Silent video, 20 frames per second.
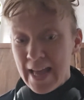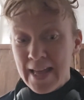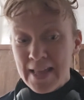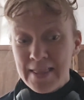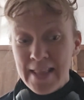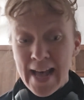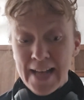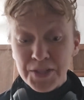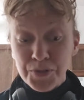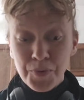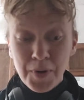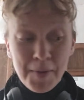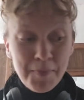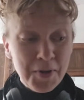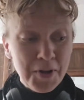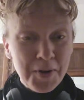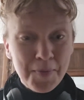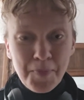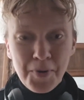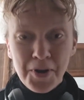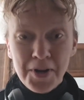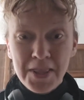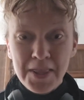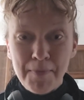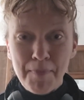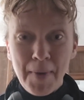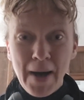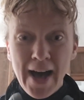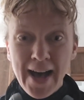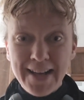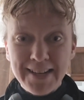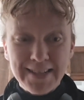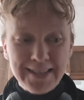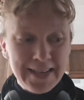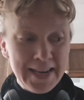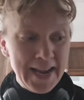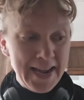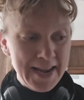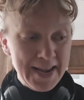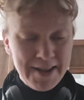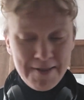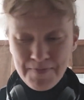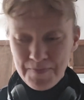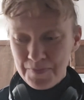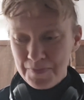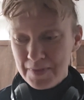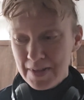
And that's what I'm going to put in the pot today.